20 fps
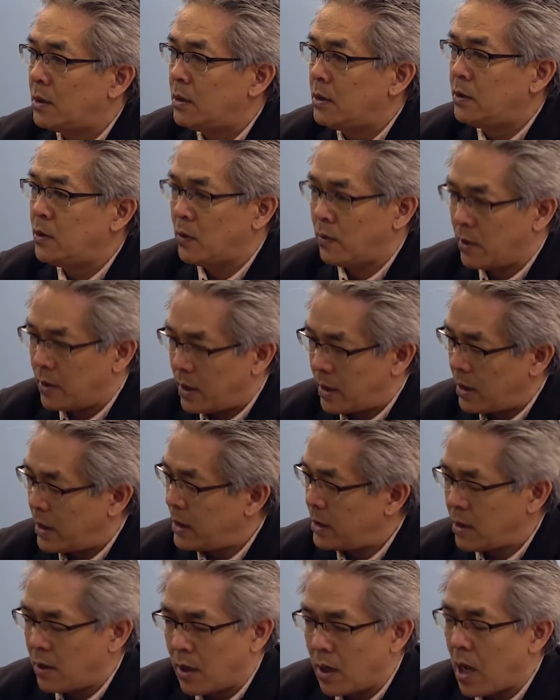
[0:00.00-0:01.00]
you know,
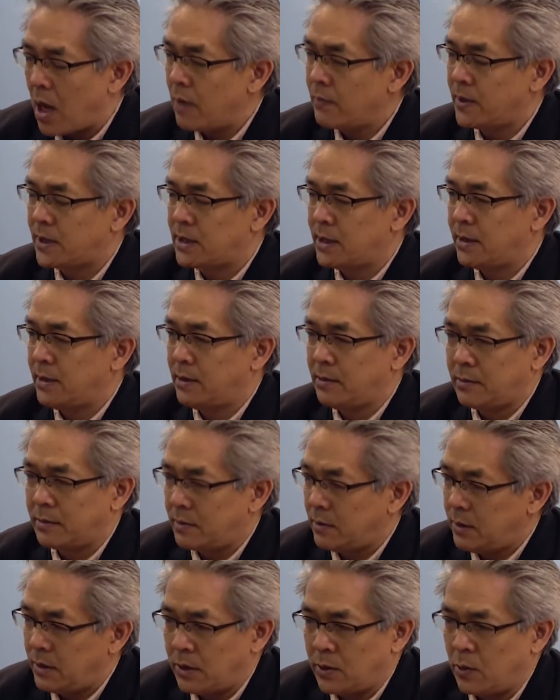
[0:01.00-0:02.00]
and obviously,
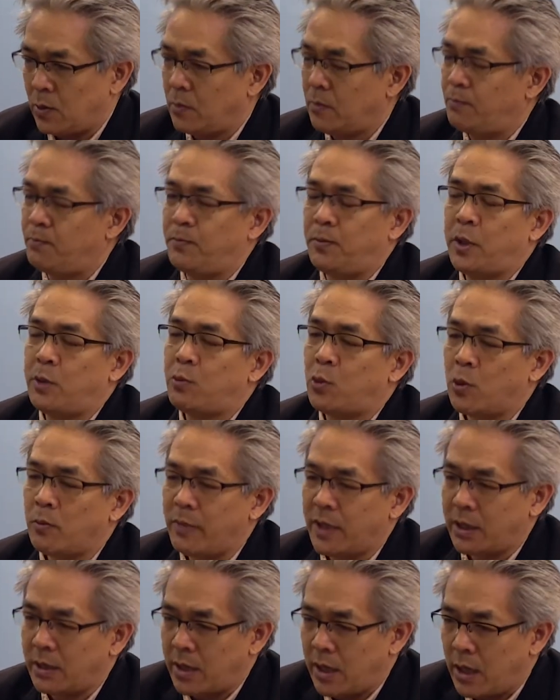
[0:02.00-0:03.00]
you know, people have
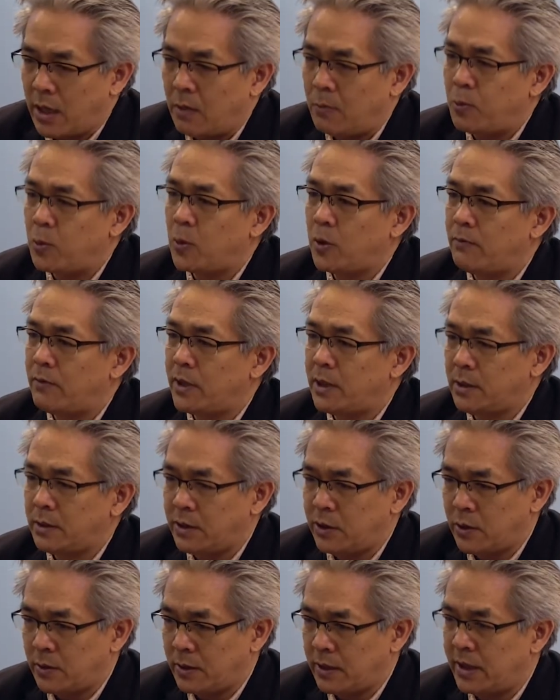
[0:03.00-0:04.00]
been helped with it,
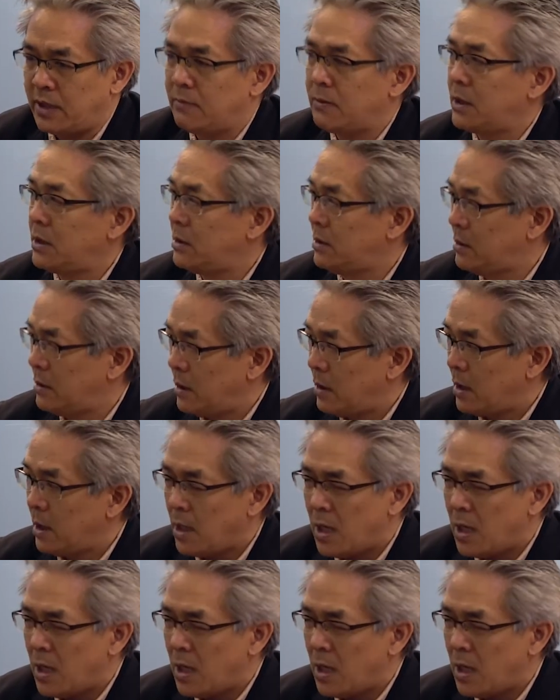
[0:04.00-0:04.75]
you know, giving.